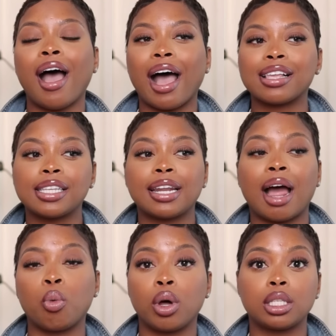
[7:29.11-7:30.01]
I said
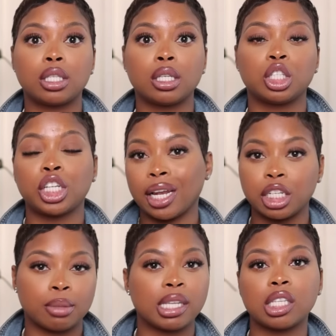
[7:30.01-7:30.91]
I wanted to
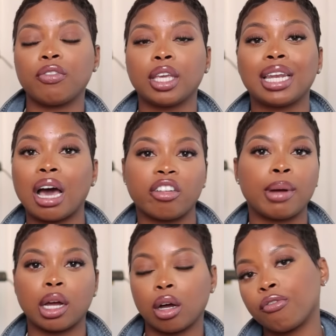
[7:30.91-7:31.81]
challenge myself and get out of
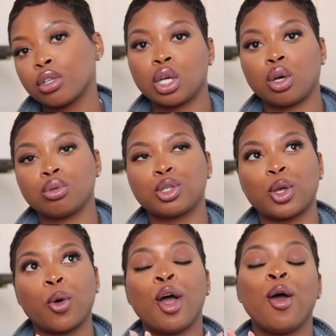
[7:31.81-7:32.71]
my comfort zone
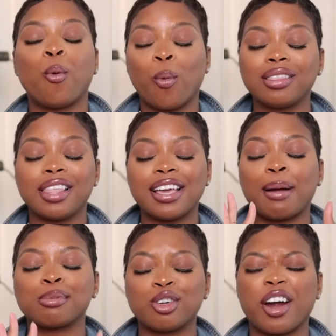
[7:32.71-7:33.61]
so one thing
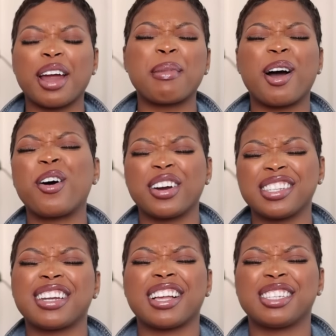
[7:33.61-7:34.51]
I'm trying my
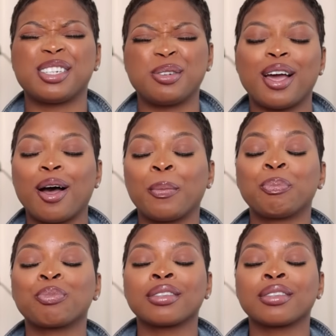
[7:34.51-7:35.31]
hardest not to do y'all